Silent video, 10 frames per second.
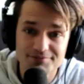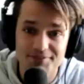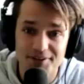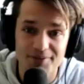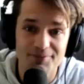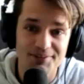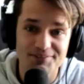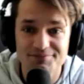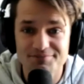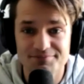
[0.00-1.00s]
I mean,
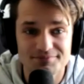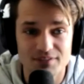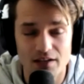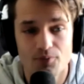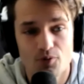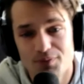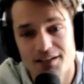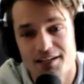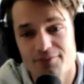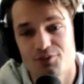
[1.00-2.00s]
it would be a
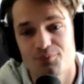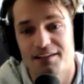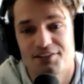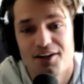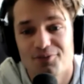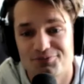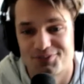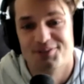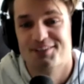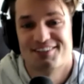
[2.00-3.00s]
gift myself
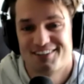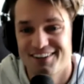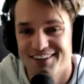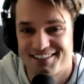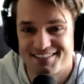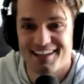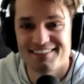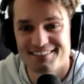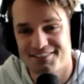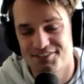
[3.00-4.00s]
to a certain extent
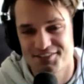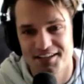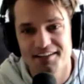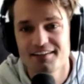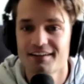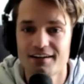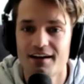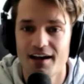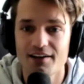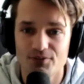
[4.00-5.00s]
to just say,
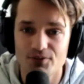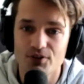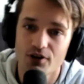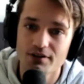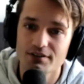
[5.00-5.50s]
hey, you know what?